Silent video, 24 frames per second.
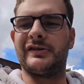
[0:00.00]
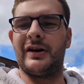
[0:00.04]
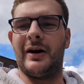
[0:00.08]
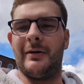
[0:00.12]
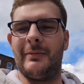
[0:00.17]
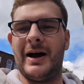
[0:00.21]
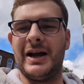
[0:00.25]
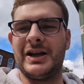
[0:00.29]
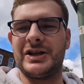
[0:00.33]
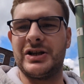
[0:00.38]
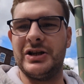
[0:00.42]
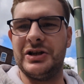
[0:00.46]
I'm
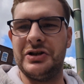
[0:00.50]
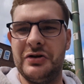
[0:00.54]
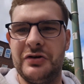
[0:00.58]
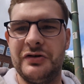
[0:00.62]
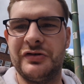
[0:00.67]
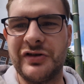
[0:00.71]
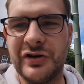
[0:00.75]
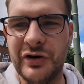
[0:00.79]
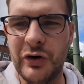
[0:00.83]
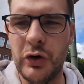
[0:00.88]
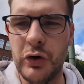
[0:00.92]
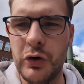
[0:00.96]
actually
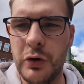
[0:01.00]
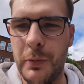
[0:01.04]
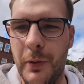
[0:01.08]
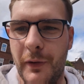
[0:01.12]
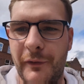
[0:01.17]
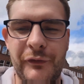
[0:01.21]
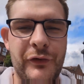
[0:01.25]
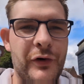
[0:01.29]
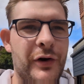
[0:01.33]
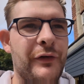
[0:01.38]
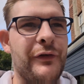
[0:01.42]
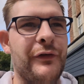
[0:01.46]
using Uber
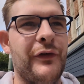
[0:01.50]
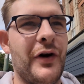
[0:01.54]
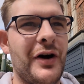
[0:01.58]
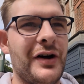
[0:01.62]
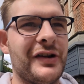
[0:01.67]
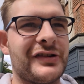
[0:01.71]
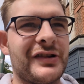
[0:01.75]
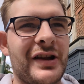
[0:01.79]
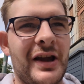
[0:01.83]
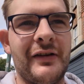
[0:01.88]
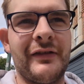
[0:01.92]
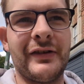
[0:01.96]
for the
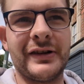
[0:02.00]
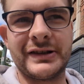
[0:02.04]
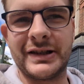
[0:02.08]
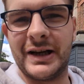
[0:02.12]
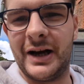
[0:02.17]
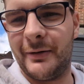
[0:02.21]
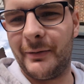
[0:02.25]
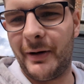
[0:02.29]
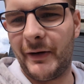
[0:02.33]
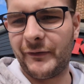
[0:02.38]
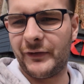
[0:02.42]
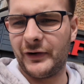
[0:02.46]
first ever
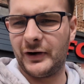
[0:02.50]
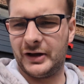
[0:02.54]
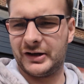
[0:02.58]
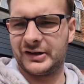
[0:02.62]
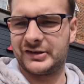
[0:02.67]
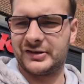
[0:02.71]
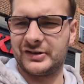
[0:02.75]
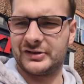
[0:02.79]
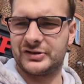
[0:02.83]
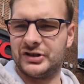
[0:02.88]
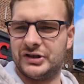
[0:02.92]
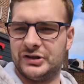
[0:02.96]
time. I feel like
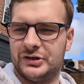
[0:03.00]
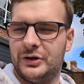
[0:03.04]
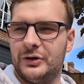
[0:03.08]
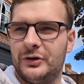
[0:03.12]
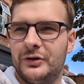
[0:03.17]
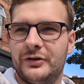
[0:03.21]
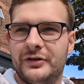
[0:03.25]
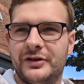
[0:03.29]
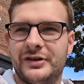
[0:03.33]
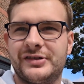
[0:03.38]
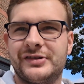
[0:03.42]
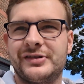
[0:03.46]
such a
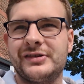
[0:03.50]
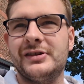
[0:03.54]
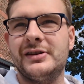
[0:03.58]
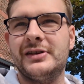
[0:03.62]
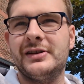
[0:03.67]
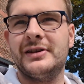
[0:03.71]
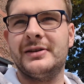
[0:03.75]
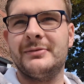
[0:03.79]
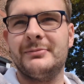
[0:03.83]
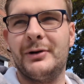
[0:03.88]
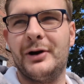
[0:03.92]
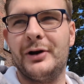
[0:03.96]
tourist
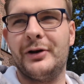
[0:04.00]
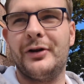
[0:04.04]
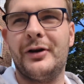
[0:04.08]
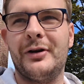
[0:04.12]
my own